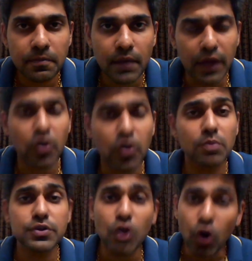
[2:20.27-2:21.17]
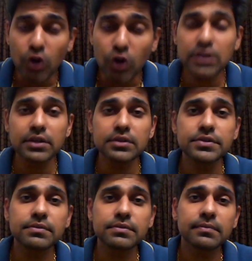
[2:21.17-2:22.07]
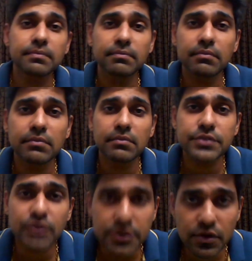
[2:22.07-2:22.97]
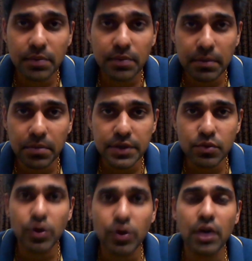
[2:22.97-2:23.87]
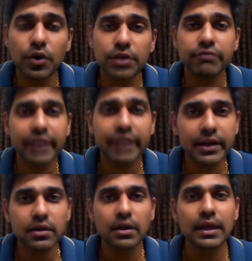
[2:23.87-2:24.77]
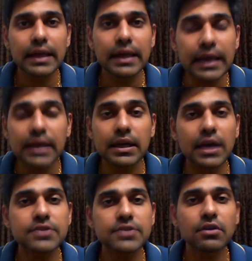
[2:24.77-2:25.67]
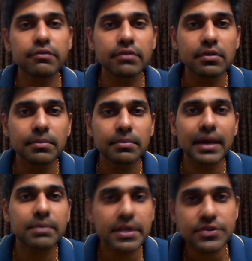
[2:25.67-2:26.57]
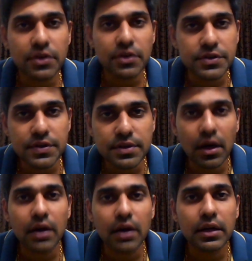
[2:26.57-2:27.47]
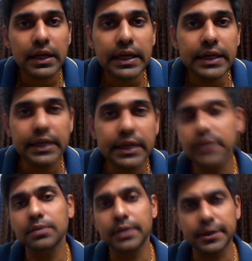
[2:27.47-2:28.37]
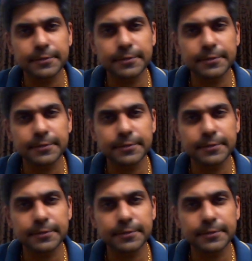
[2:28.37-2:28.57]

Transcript: And almost all the structural members what you are going to find in case of man-made structures are indeterminate.